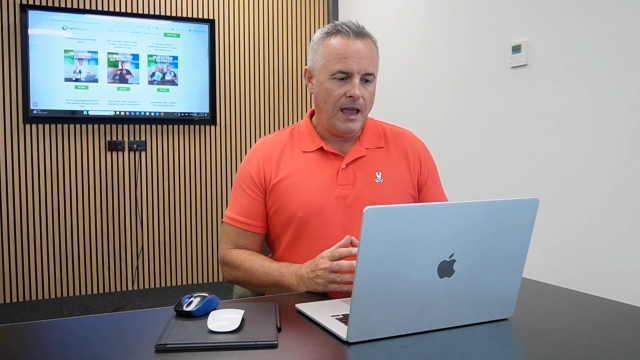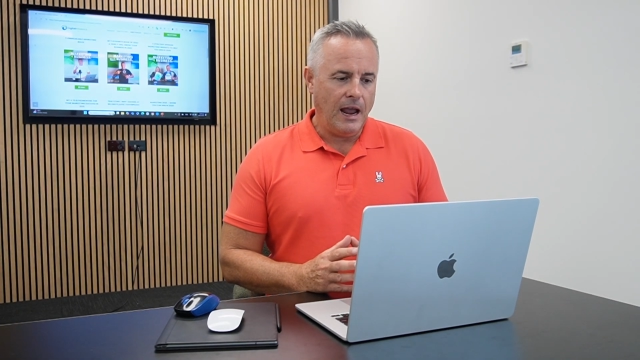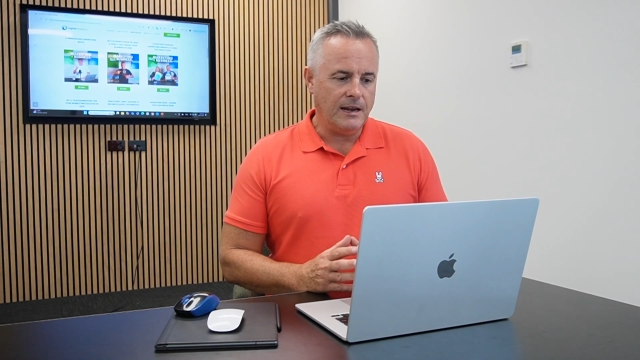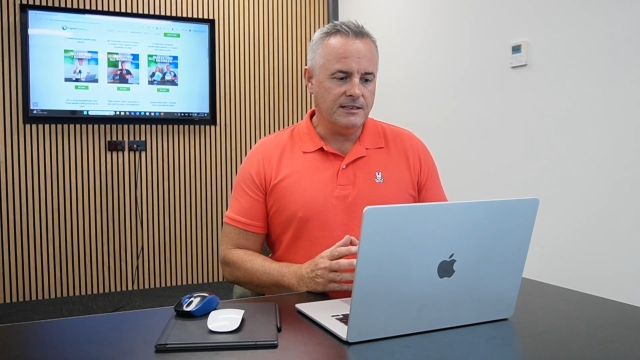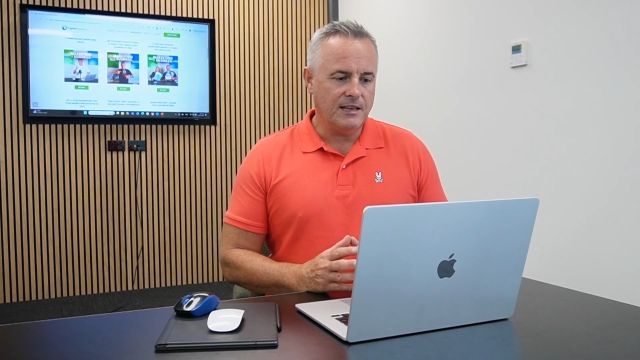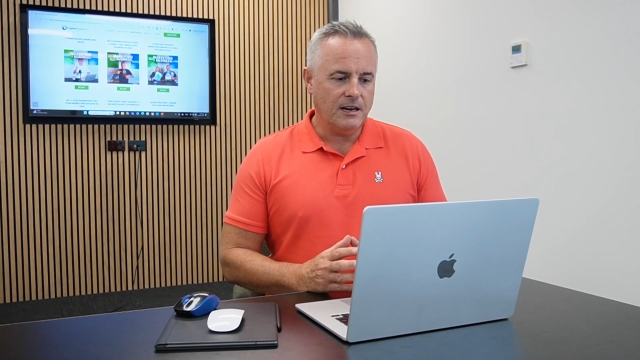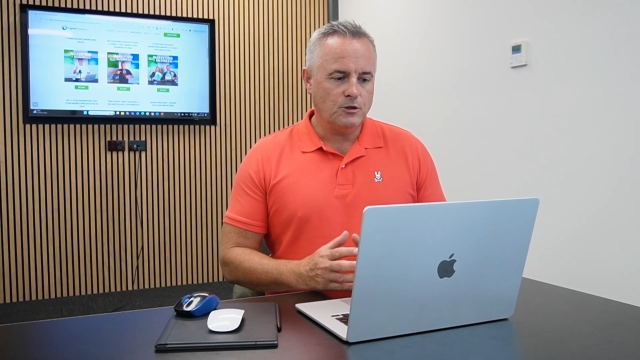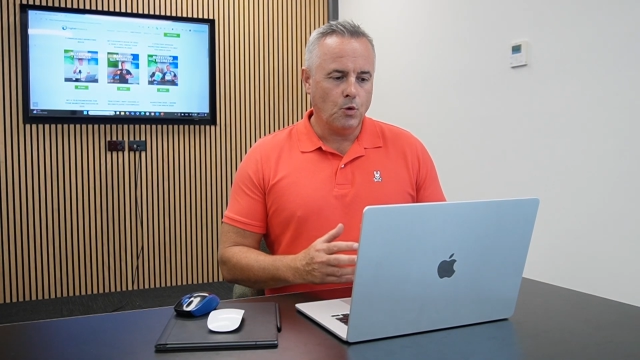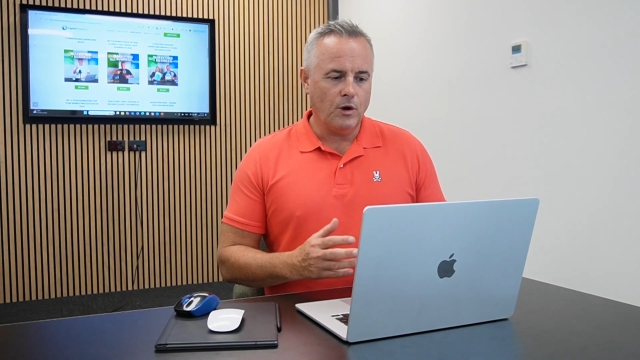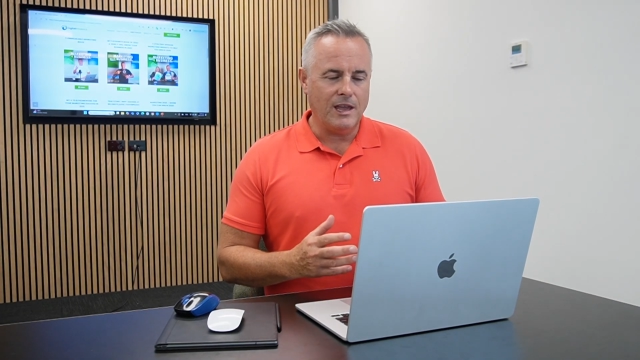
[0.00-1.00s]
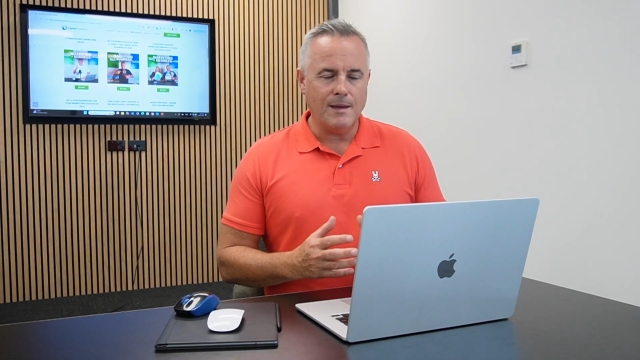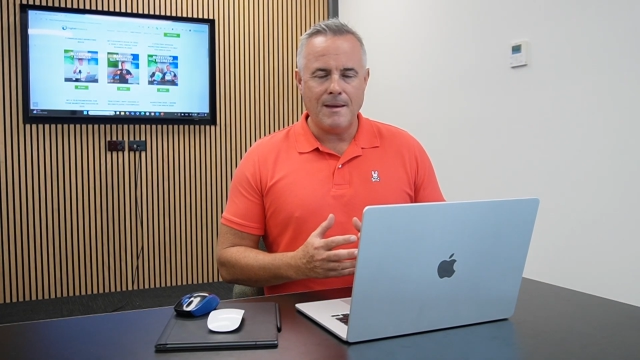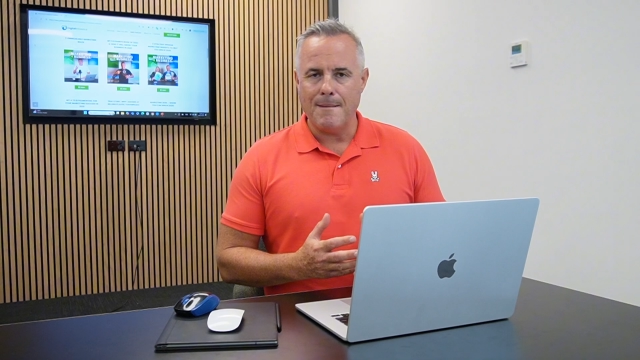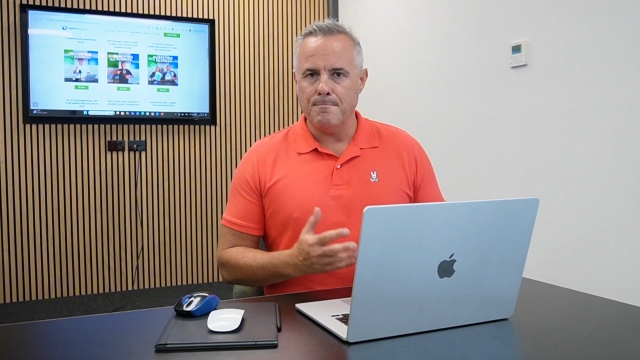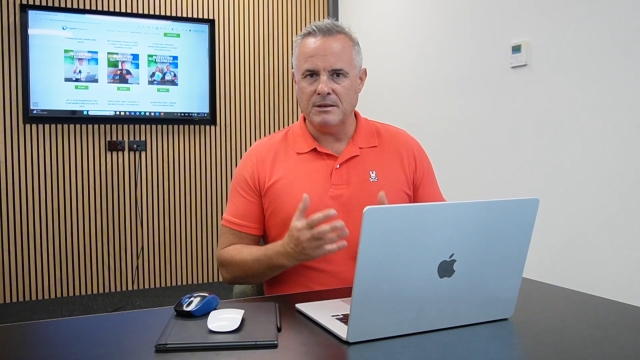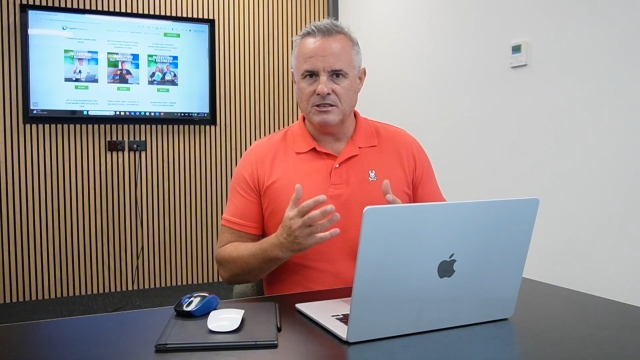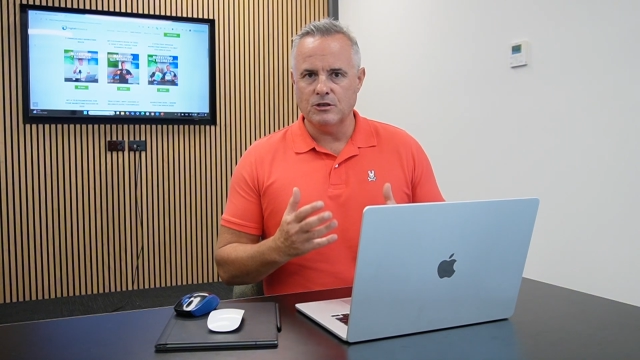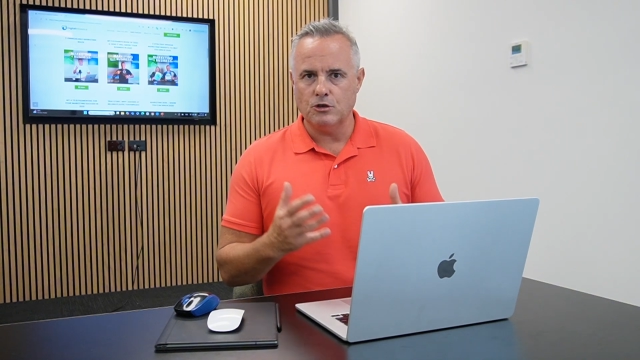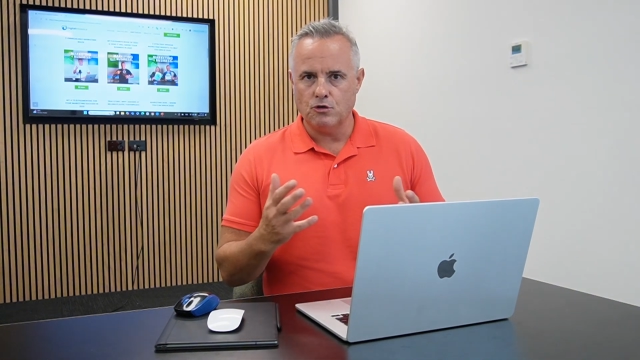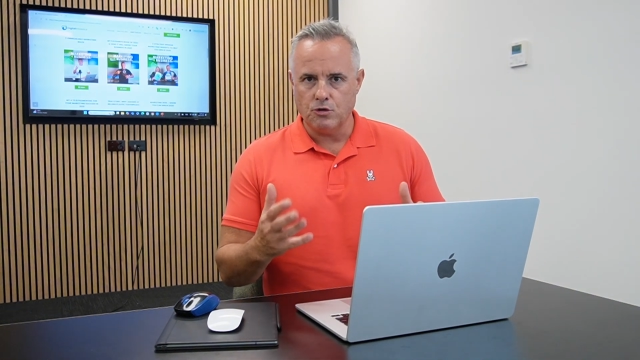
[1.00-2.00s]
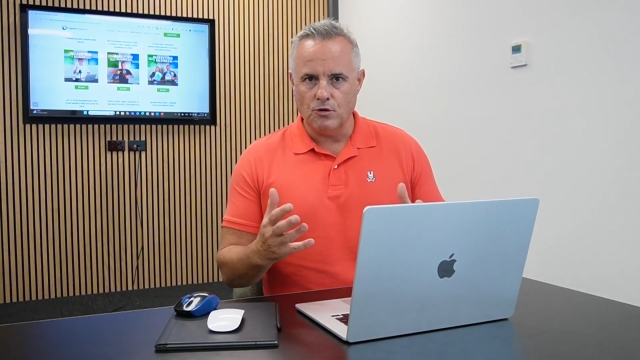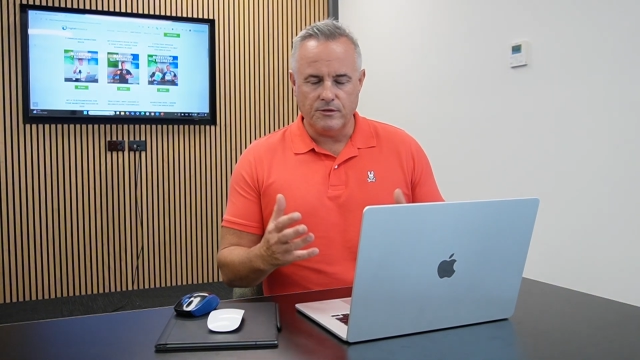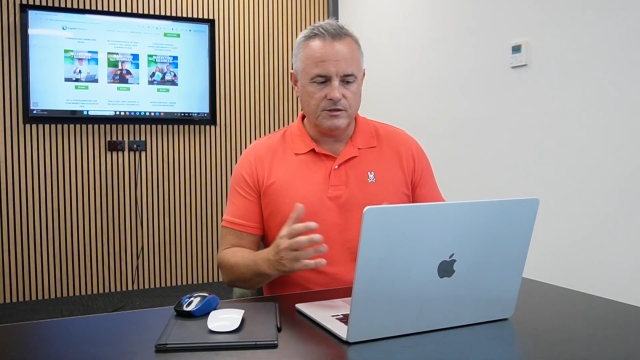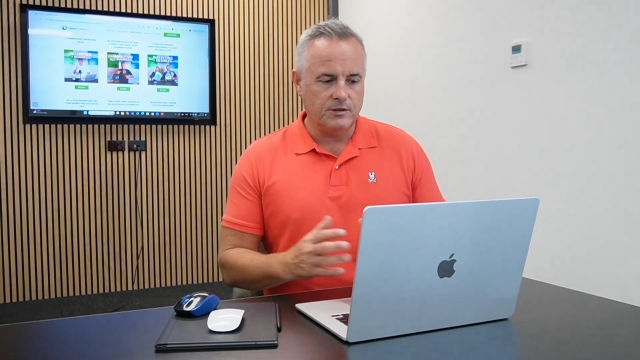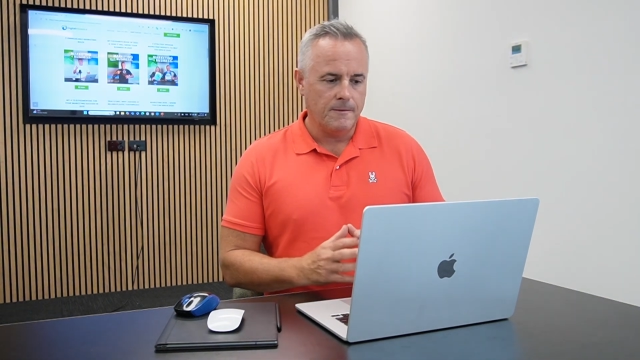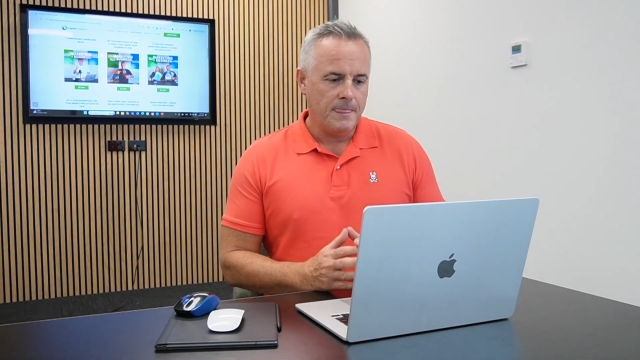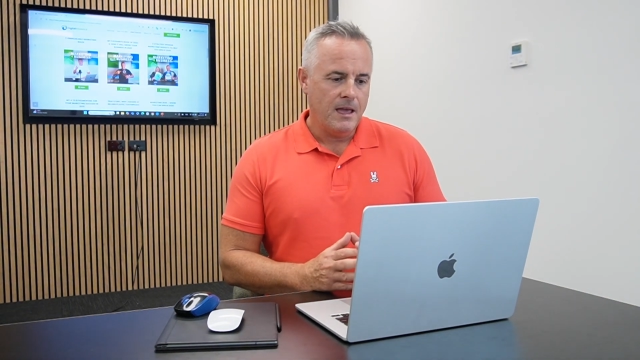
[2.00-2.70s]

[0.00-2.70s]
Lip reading: and he started talking about business truths.